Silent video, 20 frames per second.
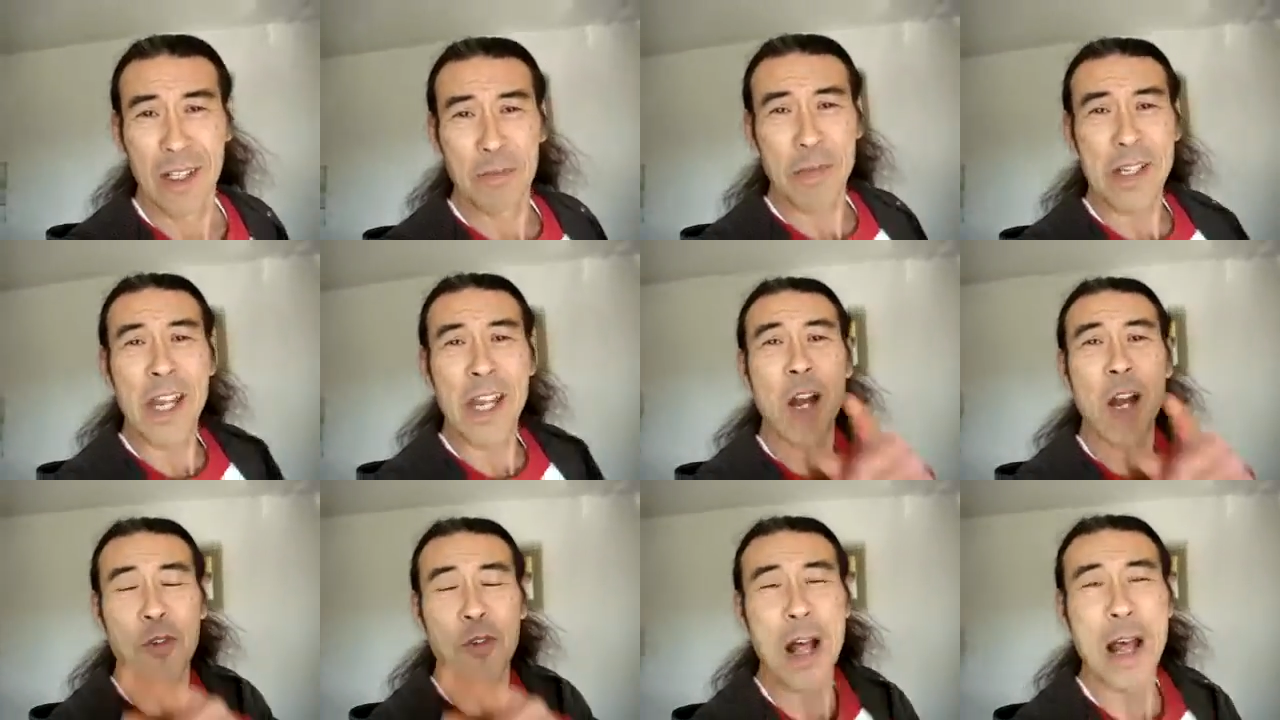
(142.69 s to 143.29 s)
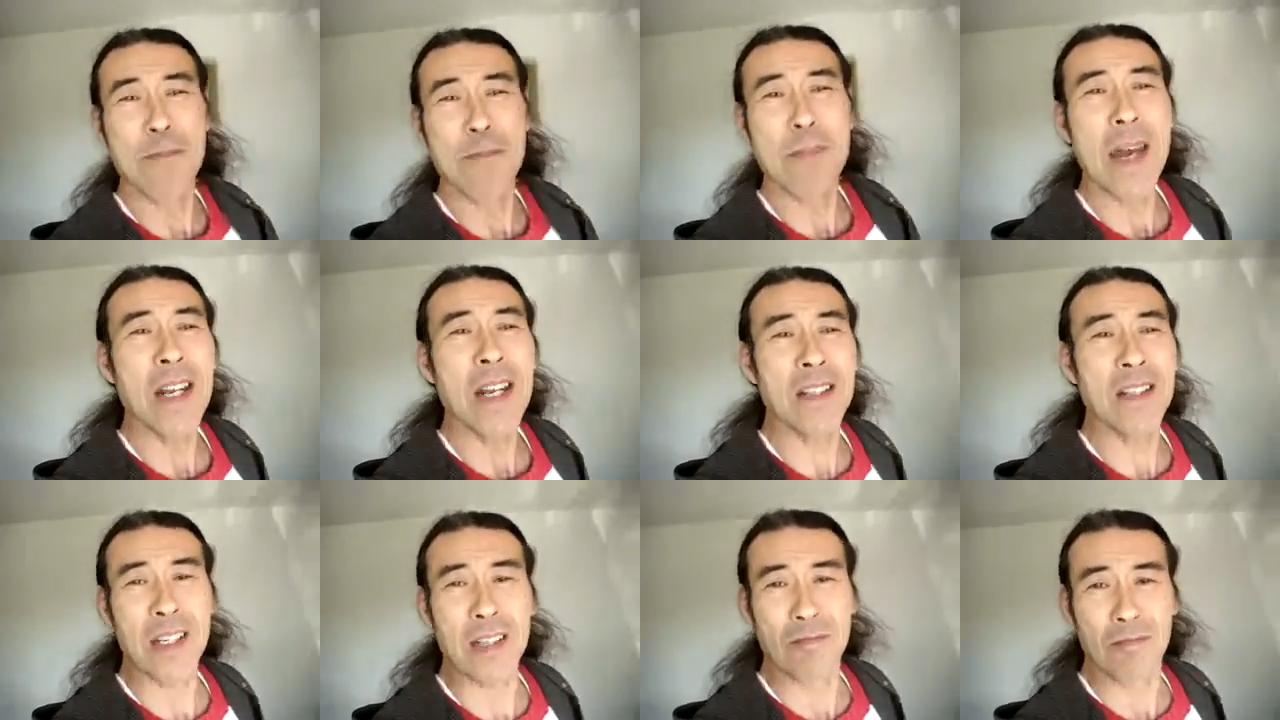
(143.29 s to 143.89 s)
Be careful at
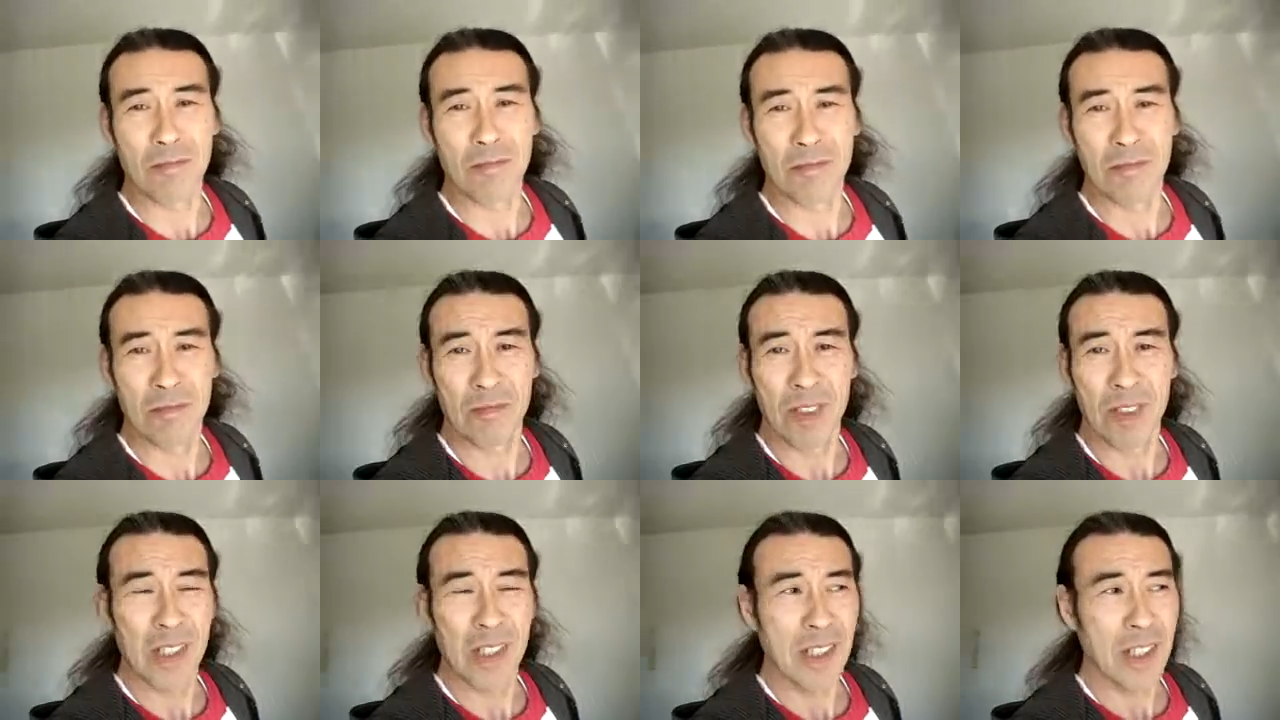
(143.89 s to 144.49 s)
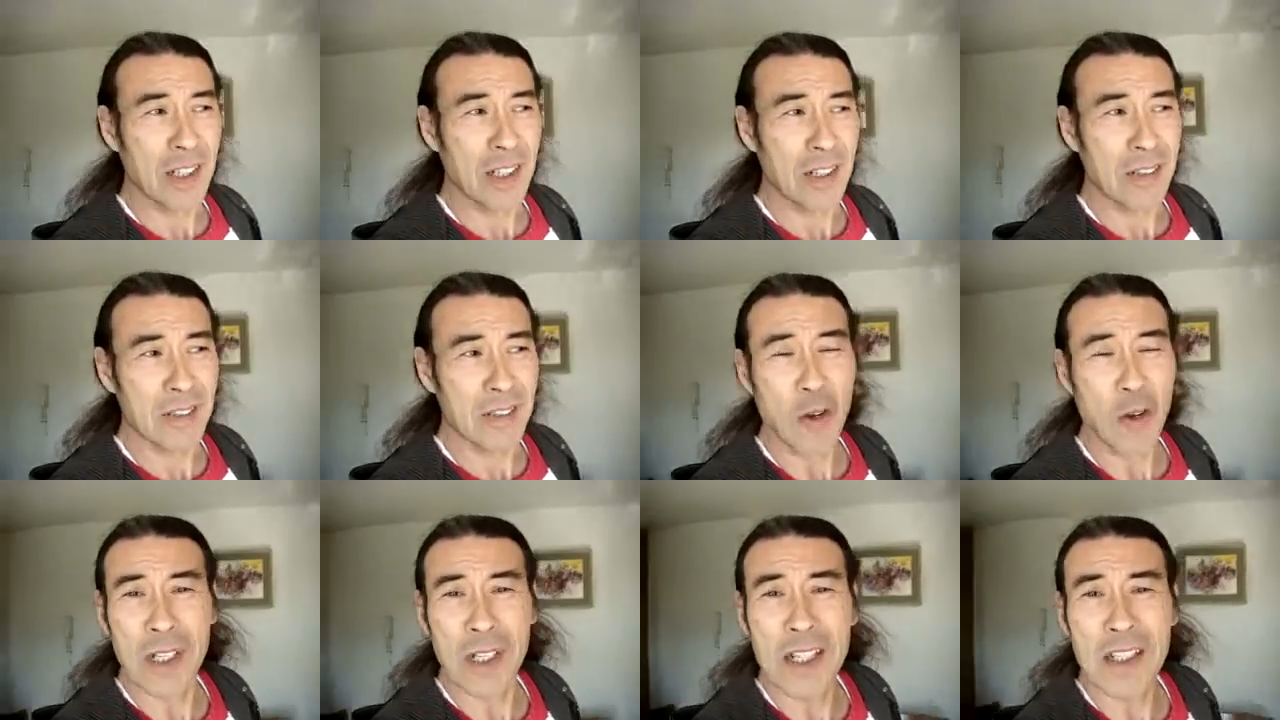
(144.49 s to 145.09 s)
medicine.
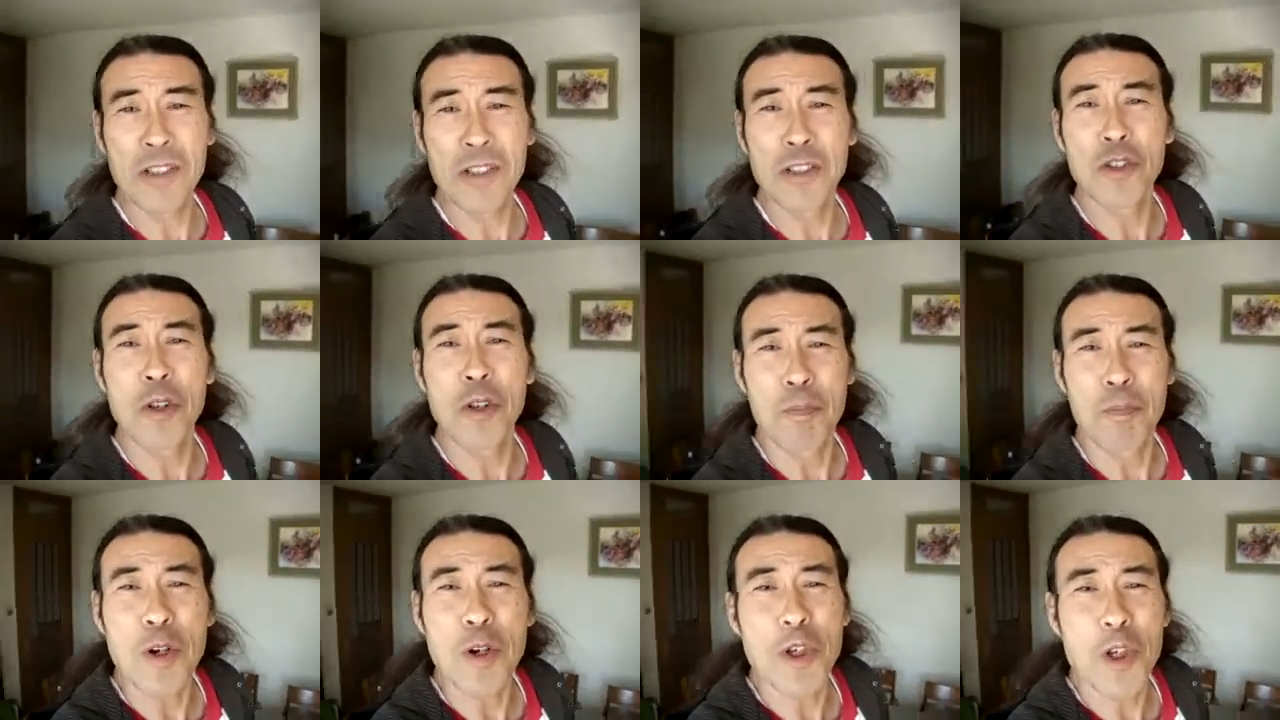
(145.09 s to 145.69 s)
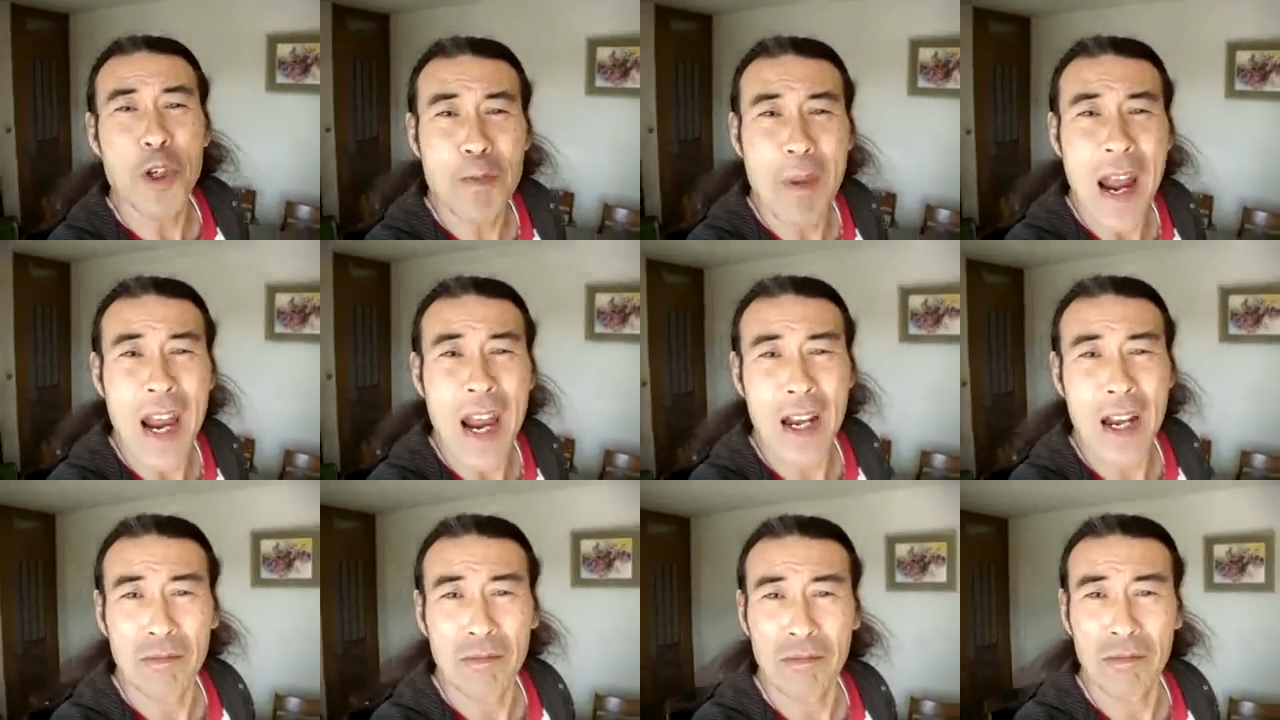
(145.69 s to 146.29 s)
Don't listen to the pusher
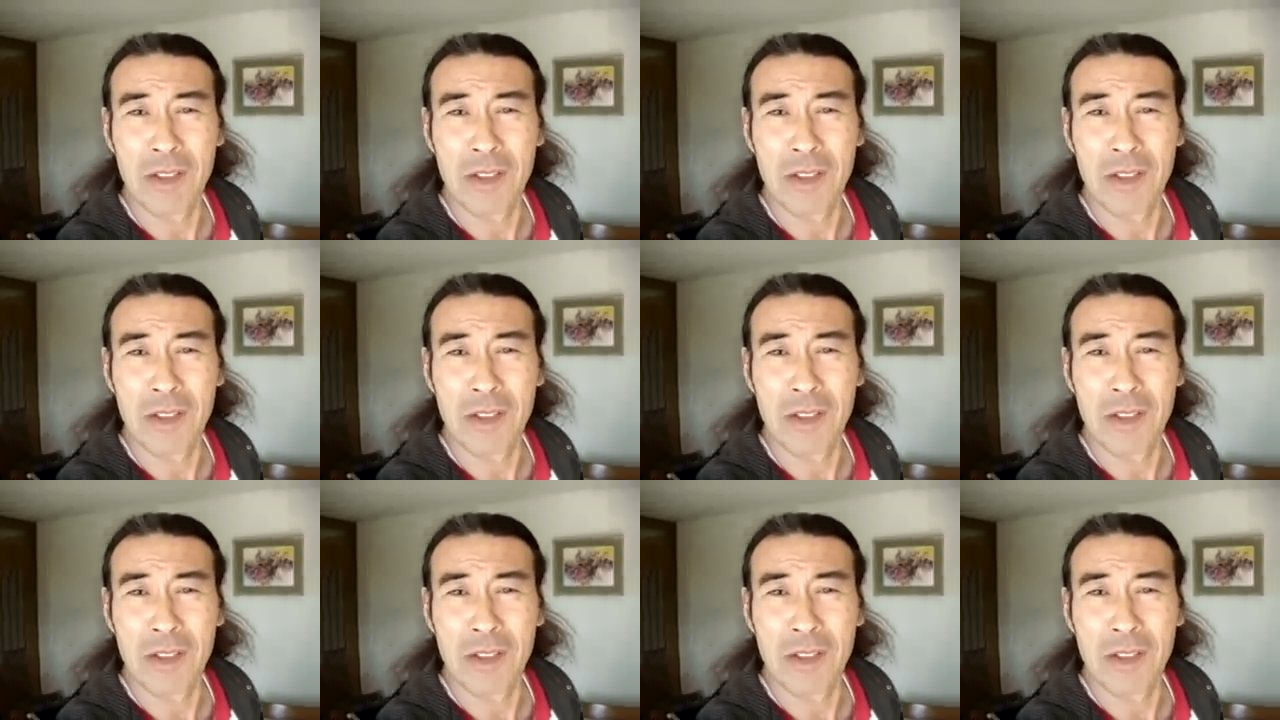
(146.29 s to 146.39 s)
man.